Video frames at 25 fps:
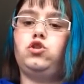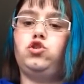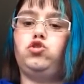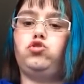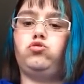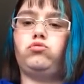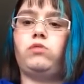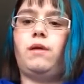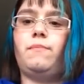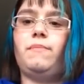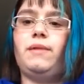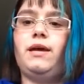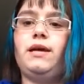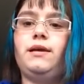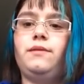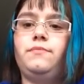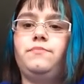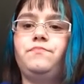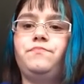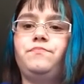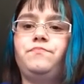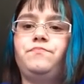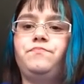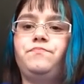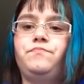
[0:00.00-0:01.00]

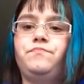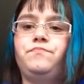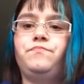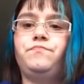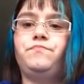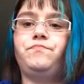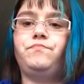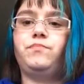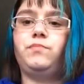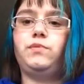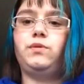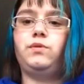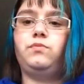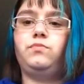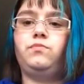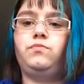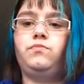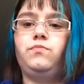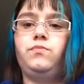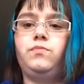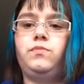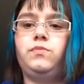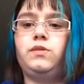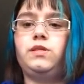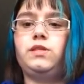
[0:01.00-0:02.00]
drumming,
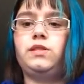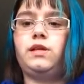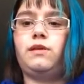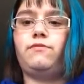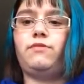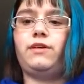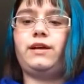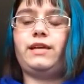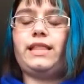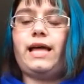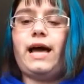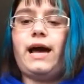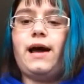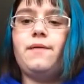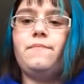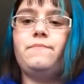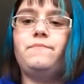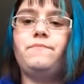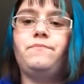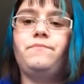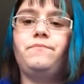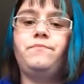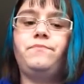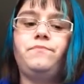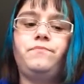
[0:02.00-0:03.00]
stuff like that.
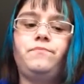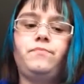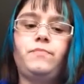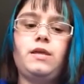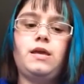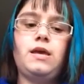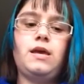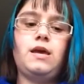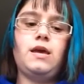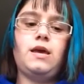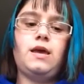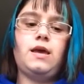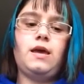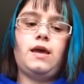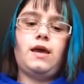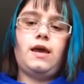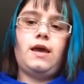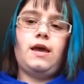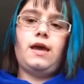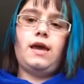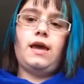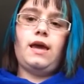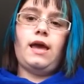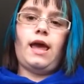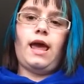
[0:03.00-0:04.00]

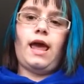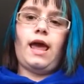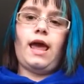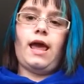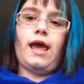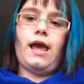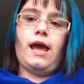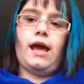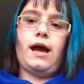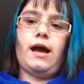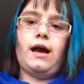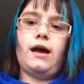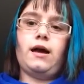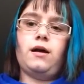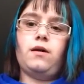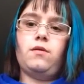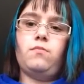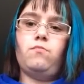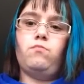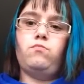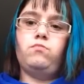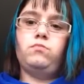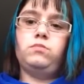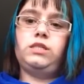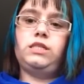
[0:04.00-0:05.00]
A
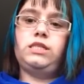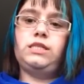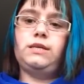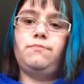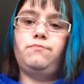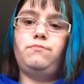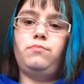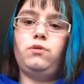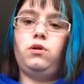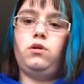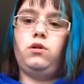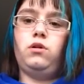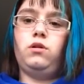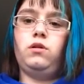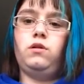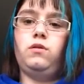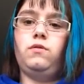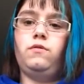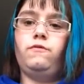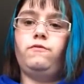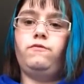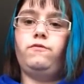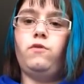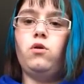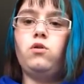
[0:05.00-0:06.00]
simple
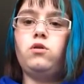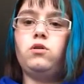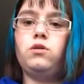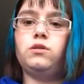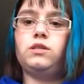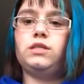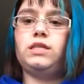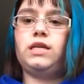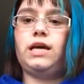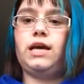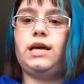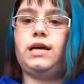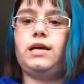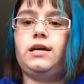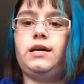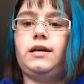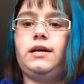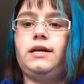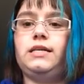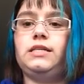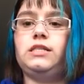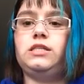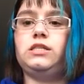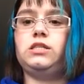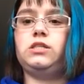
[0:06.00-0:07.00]
vocal tic
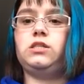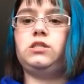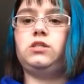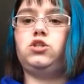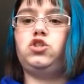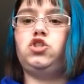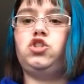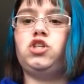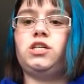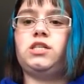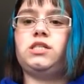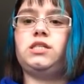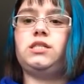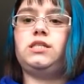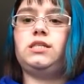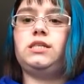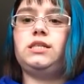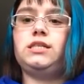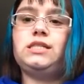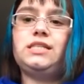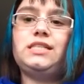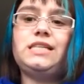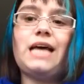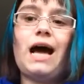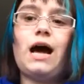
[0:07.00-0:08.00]
is
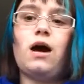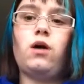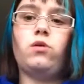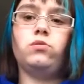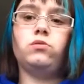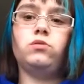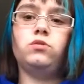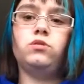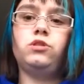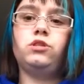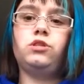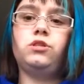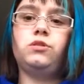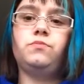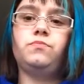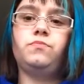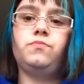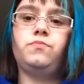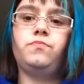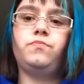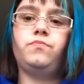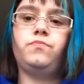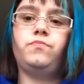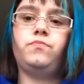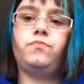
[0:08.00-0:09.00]
just sounds.
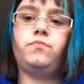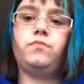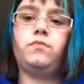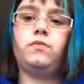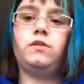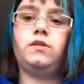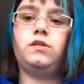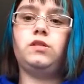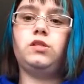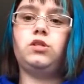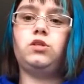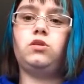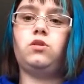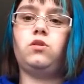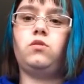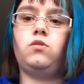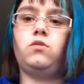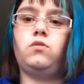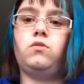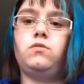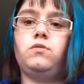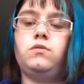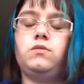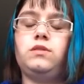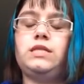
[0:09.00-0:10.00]

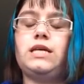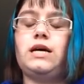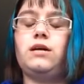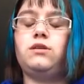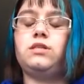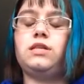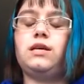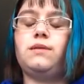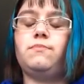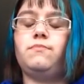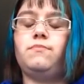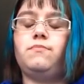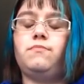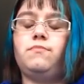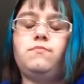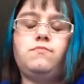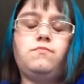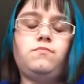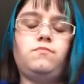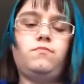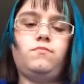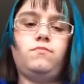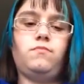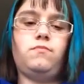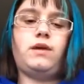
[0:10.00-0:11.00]
So sounds that
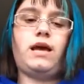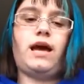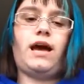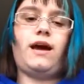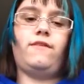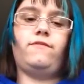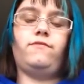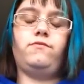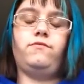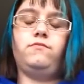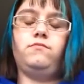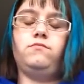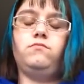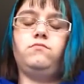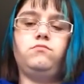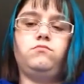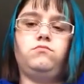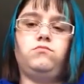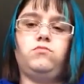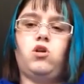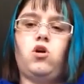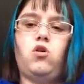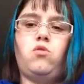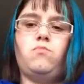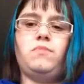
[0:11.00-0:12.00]
have
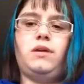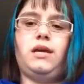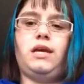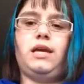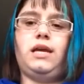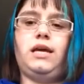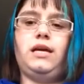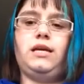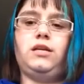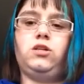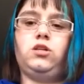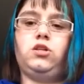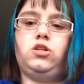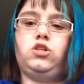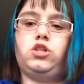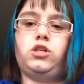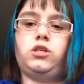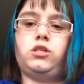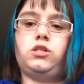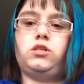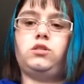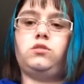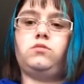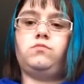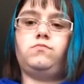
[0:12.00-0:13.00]
no meaning,
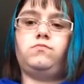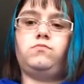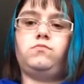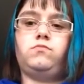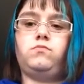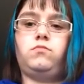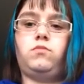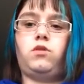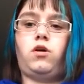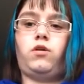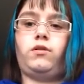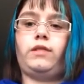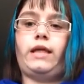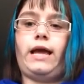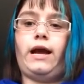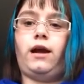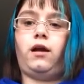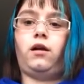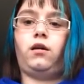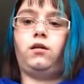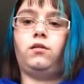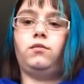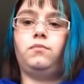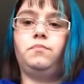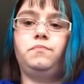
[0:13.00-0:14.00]
just are
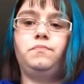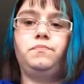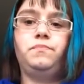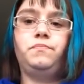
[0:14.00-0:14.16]
there.